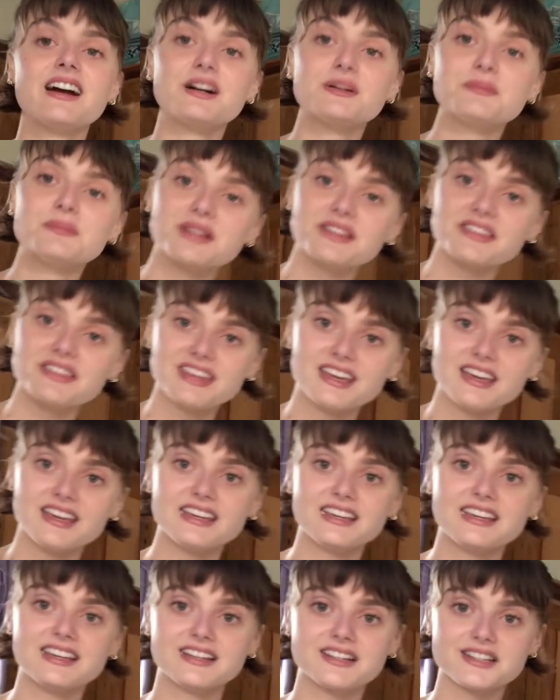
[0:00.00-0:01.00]
But they
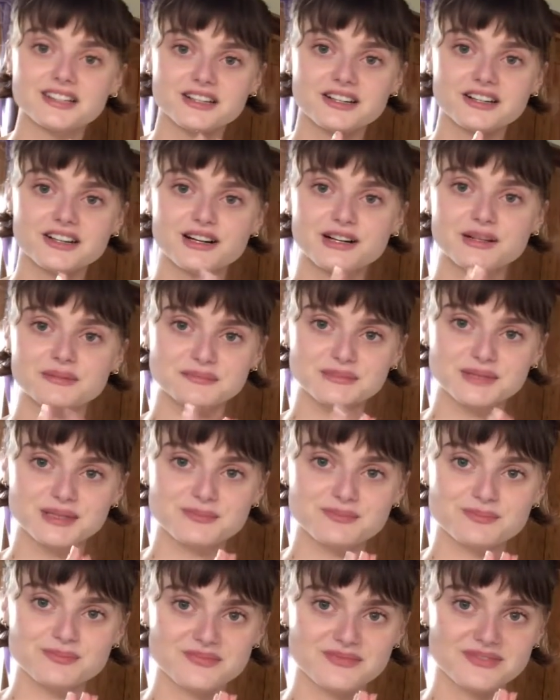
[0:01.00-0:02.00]
eat
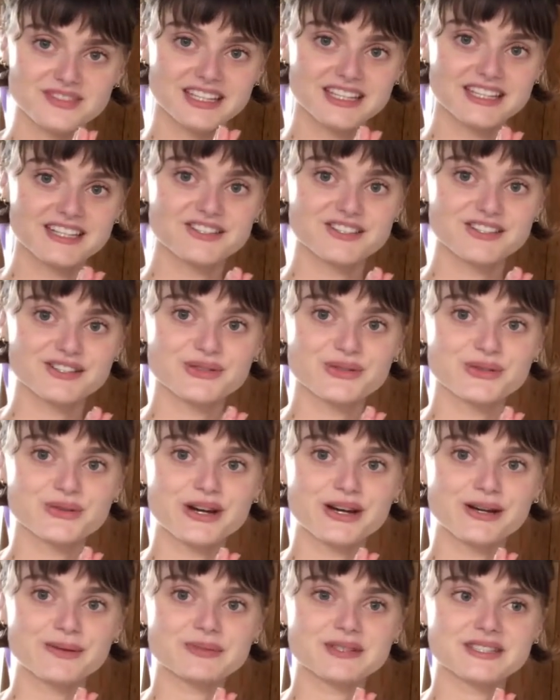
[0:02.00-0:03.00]
the kitchen
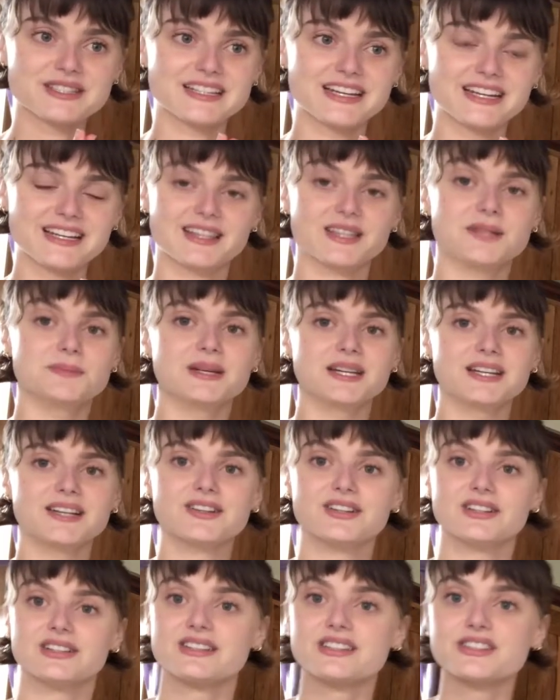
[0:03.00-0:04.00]
scraps and they make
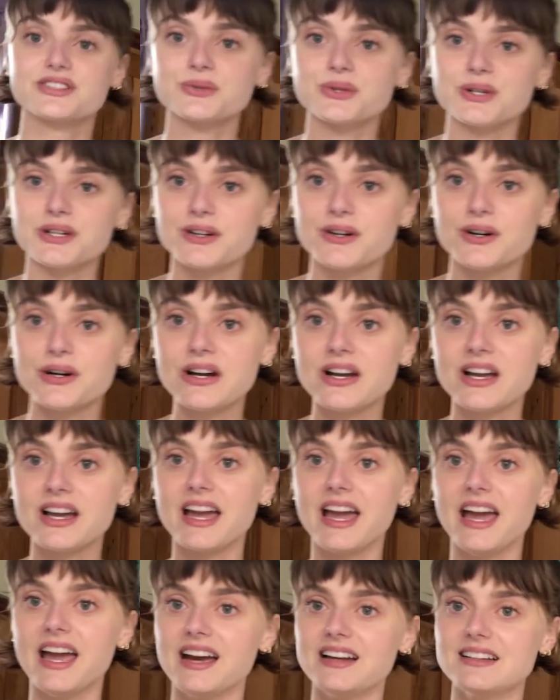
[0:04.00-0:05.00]
good soil,
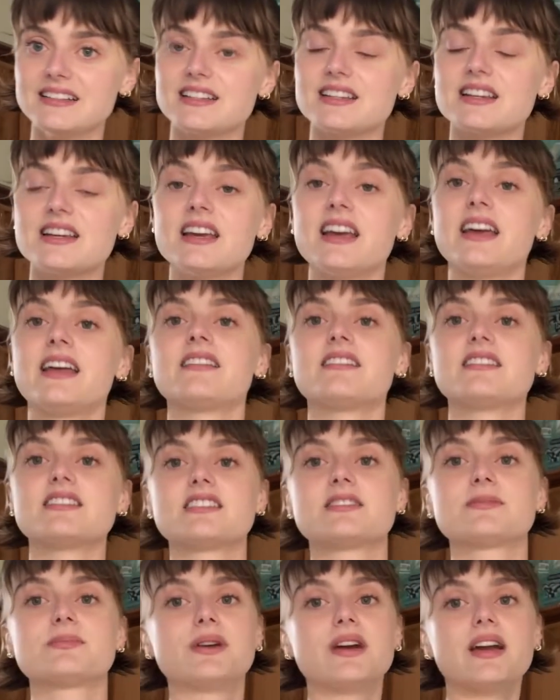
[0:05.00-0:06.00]
and this
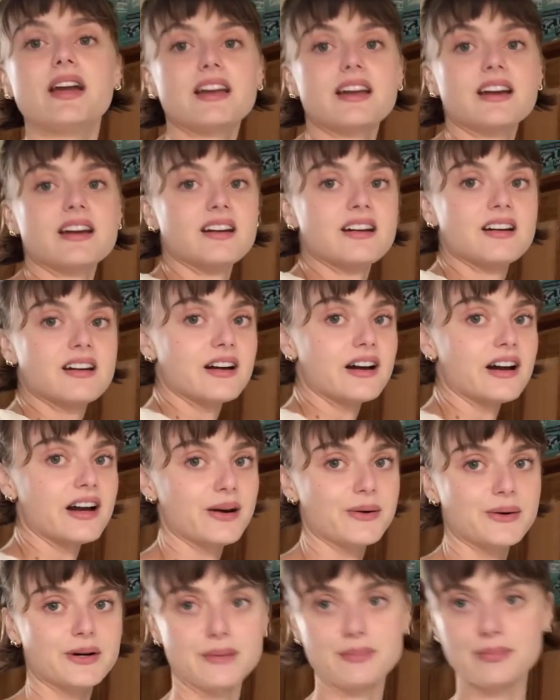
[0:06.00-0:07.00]
spring I
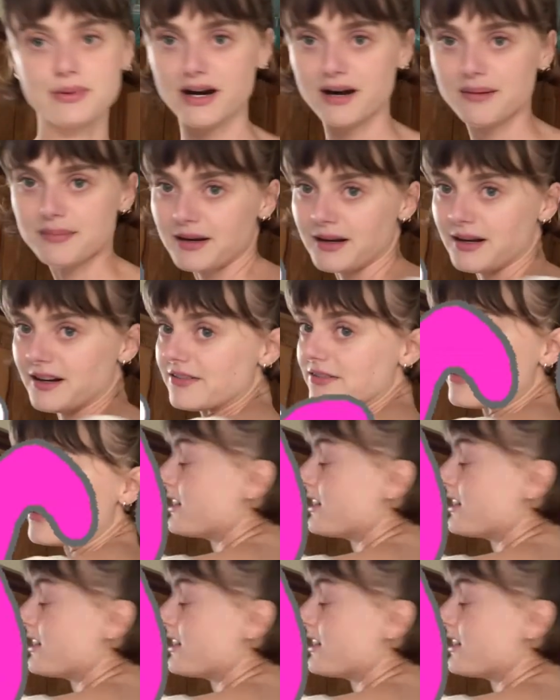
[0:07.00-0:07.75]
want to pop off